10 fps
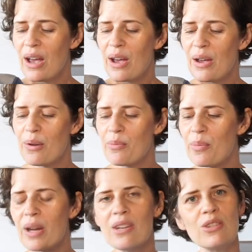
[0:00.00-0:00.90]

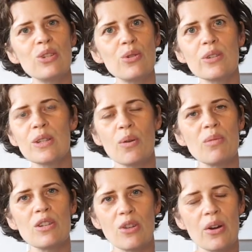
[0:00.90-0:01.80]
But it just took so
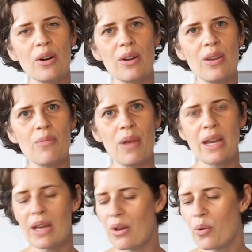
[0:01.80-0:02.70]
much longer than
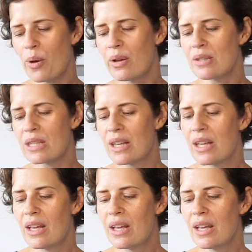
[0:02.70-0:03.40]
making a quilt.